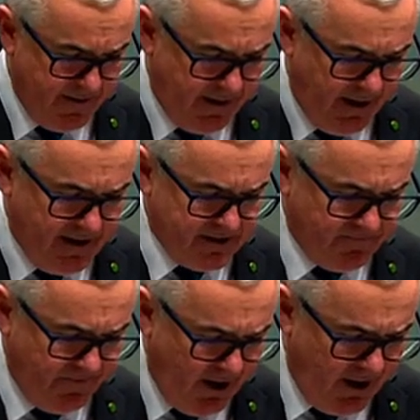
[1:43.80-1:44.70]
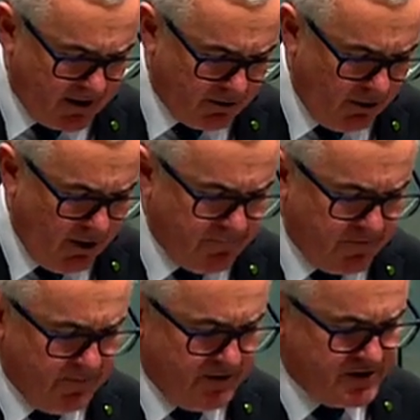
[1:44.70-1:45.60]
and it's a far cry
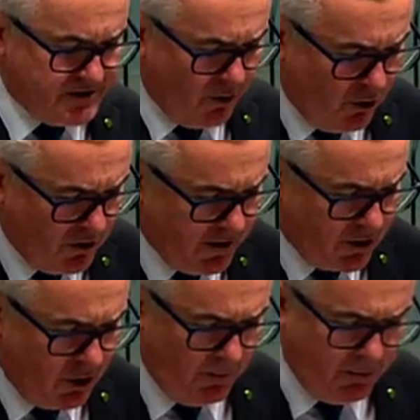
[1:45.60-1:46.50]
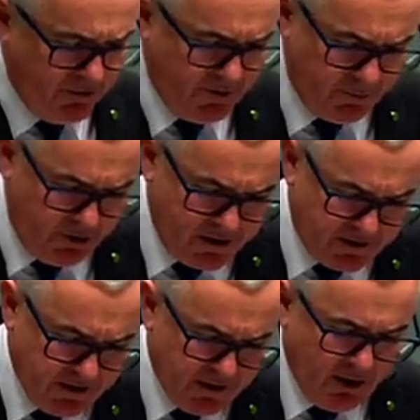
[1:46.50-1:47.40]
from the strong cop on the beat
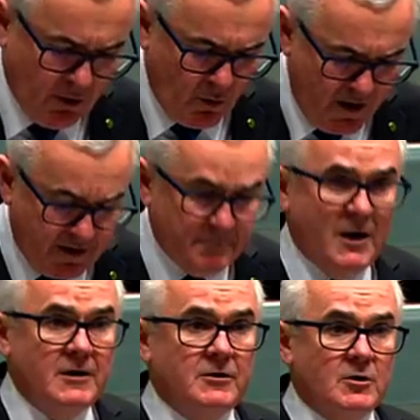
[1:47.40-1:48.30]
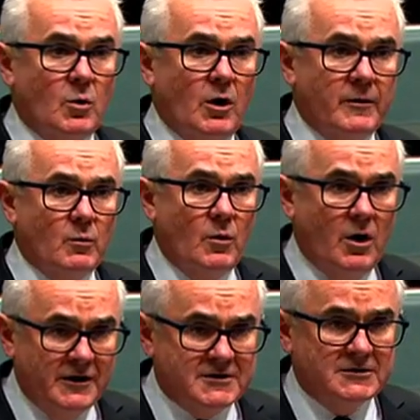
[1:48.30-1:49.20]
recommended quite
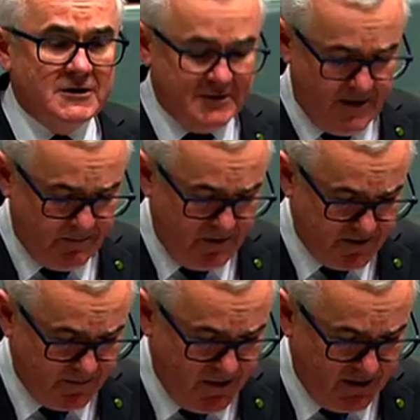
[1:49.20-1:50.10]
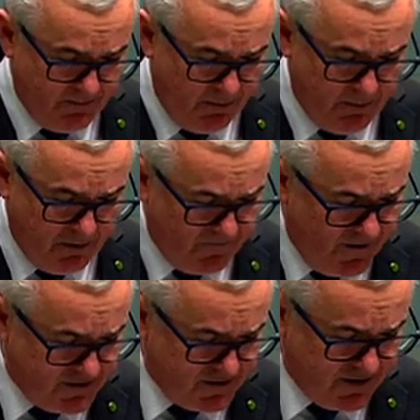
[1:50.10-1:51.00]
wisely, Deputy Speaker, by
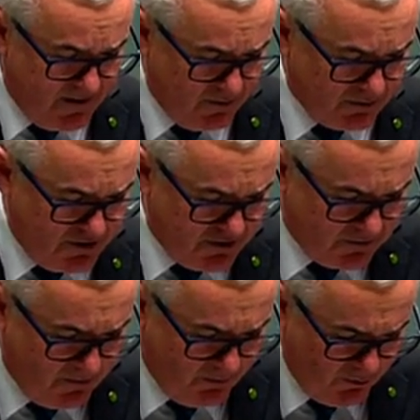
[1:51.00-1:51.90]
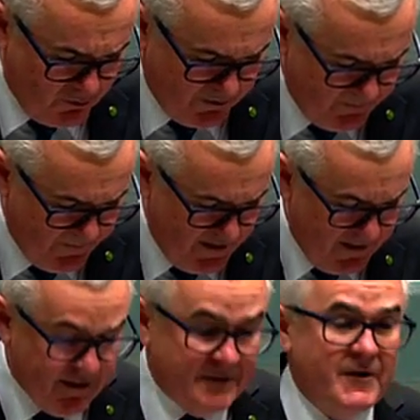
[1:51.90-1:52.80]
Professor Samuel's interim report.
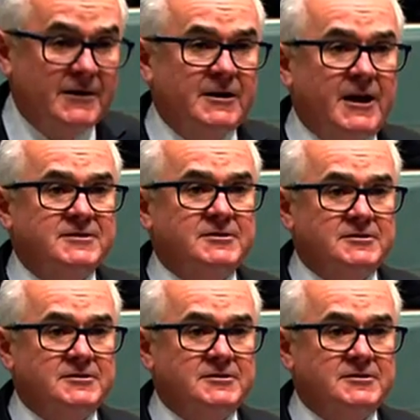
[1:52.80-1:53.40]
In fact, in essence,